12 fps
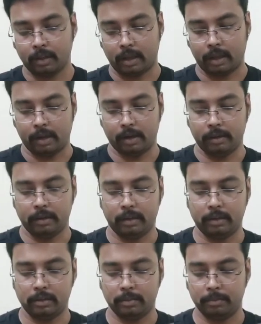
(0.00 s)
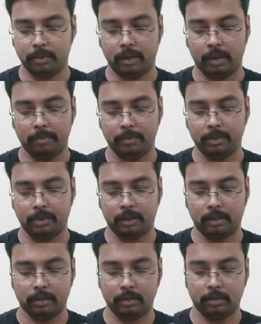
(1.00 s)
and there are some 3M
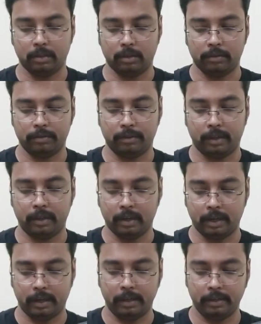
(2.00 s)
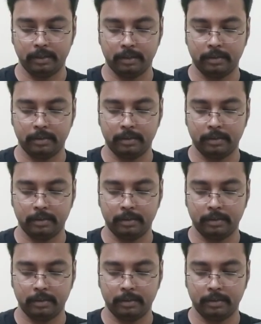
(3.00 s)
stickers of IGNYTE.